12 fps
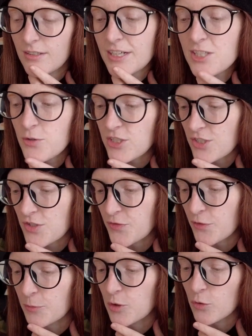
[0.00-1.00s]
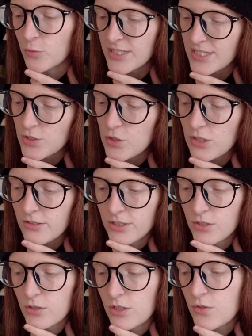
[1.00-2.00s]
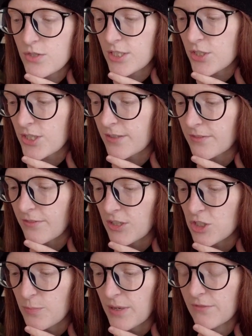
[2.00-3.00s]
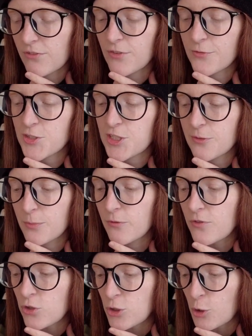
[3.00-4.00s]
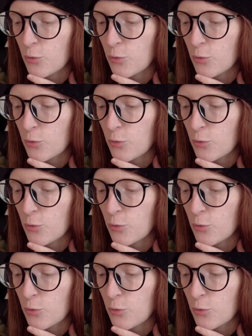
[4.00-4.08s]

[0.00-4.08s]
The next question is from Crystal. Do you see yourself living in Japan for the foreseeable future,